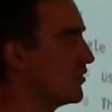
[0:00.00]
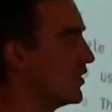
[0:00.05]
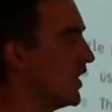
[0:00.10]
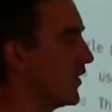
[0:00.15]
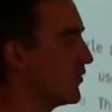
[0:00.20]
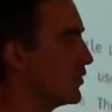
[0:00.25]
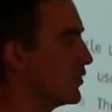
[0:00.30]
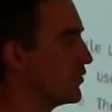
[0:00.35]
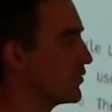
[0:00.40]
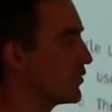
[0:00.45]
you
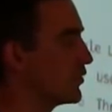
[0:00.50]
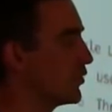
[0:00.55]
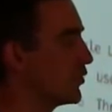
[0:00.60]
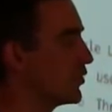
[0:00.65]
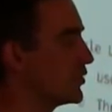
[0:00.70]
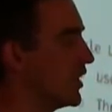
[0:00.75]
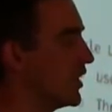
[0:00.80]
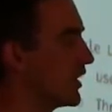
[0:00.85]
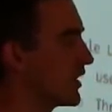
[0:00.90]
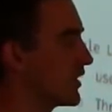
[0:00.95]
have to use
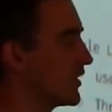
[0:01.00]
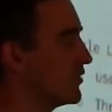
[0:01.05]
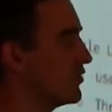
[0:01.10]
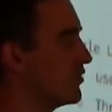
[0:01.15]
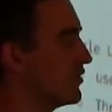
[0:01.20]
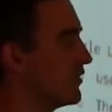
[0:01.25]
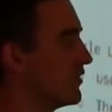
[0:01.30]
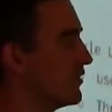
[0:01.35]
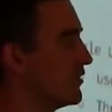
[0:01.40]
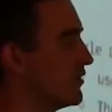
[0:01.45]
Google
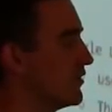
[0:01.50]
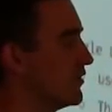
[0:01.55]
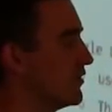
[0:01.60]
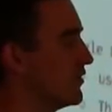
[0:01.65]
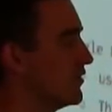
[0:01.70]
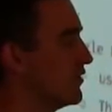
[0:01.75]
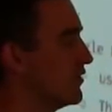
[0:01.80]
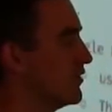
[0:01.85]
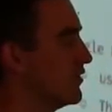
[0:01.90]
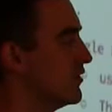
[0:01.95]
logins,
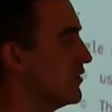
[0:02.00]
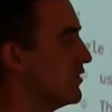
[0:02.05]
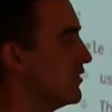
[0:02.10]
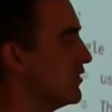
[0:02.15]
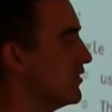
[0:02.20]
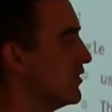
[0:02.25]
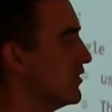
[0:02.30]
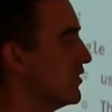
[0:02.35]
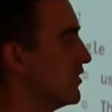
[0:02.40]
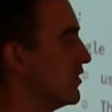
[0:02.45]

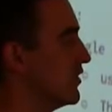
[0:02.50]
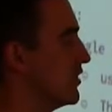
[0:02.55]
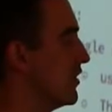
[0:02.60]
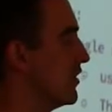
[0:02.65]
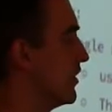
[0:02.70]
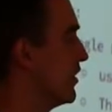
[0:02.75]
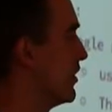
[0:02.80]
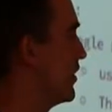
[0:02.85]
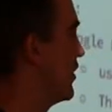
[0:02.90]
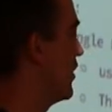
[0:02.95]

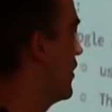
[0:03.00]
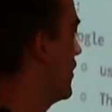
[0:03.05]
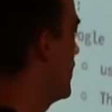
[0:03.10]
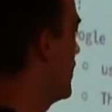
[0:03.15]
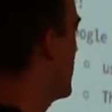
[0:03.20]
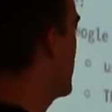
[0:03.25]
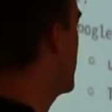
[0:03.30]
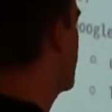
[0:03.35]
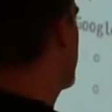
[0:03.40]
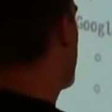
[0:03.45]

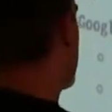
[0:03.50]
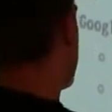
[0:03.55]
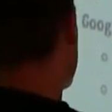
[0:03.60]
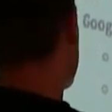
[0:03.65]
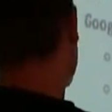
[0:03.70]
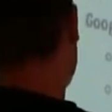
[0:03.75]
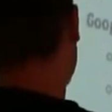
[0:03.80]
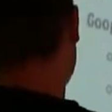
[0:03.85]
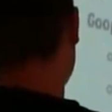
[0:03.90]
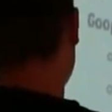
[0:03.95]
uh, which
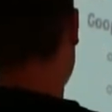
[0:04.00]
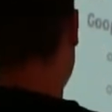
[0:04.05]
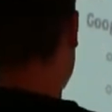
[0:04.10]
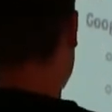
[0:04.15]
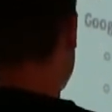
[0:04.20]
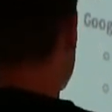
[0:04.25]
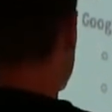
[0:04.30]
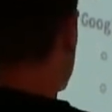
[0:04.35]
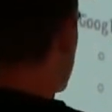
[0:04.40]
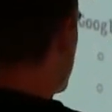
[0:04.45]

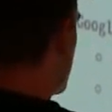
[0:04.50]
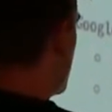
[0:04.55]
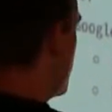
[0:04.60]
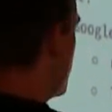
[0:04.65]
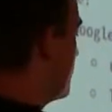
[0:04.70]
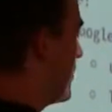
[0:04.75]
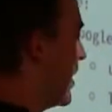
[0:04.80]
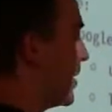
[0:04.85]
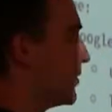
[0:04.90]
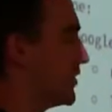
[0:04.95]

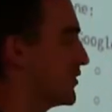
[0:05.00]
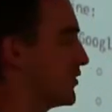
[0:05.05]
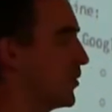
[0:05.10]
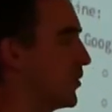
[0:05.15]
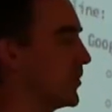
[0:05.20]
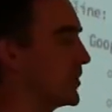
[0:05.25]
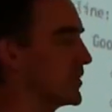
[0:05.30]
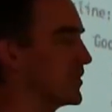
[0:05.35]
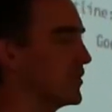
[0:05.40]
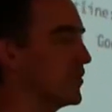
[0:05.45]
maybe is no
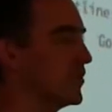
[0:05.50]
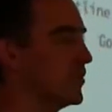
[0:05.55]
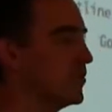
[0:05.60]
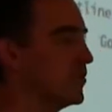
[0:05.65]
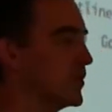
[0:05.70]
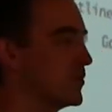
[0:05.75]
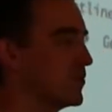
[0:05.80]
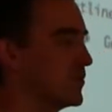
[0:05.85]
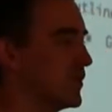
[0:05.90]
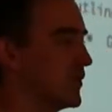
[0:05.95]
big deal,
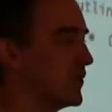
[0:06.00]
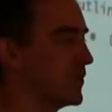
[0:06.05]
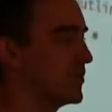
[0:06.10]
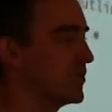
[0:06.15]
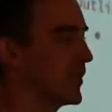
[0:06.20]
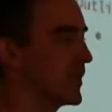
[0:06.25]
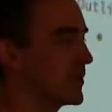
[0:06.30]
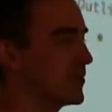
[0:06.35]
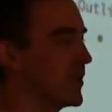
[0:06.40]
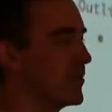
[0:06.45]
but if
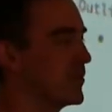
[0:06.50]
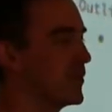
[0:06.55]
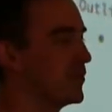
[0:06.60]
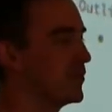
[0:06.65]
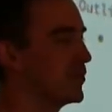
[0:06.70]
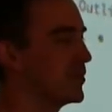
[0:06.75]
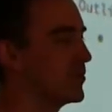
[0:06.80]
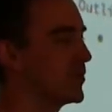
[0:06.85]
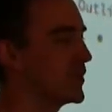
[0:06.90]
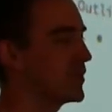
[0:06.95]
you're like maybe a
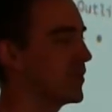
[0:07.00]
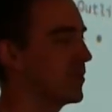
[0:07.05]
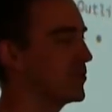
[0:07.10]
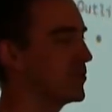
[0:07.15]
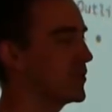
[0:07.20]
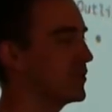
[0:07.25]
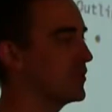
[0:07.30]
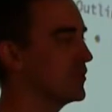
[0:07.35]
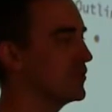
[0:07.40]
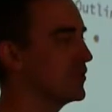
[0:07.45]
really big
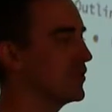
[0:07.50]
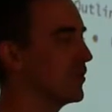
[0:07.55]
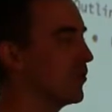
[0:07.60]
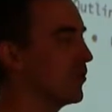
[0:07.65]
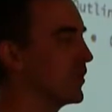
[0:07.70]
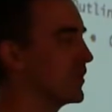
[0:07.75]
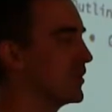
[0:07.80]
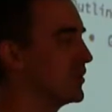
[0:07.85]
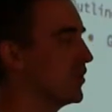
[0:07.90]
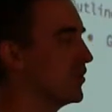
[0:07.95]
company, you don't
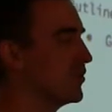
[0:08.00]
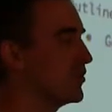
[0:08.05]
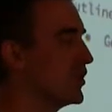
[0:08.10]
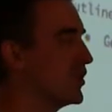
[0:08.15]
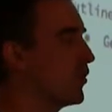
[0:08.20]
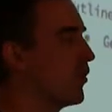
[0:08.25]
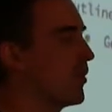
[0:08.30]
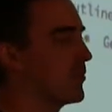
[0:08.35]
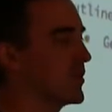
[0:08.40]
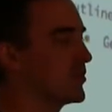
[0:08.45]
want to you
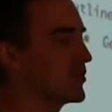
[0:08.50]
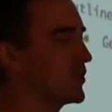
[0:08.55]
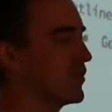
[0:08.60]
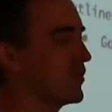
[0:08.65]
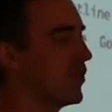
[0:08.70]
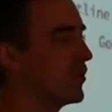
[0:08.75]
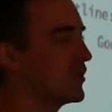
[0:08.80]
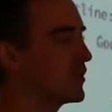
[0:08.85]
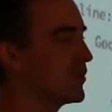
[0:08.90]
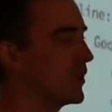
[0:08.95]
don't want people to
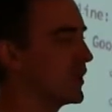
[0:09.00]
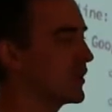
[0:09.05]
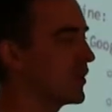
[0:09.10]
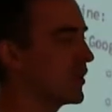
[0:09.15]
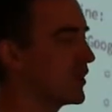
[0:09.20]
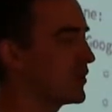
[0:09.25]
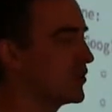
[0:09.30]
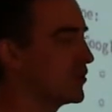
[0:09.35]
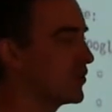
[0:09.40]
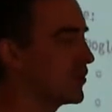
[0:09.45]
know you're running
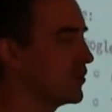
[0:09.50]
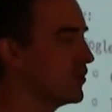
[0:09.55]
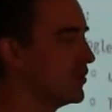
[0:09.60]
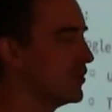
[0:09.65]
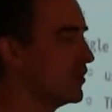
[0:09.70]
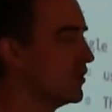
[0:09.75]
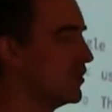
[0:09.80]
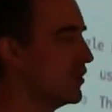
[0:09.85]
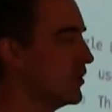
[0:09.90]
on Google.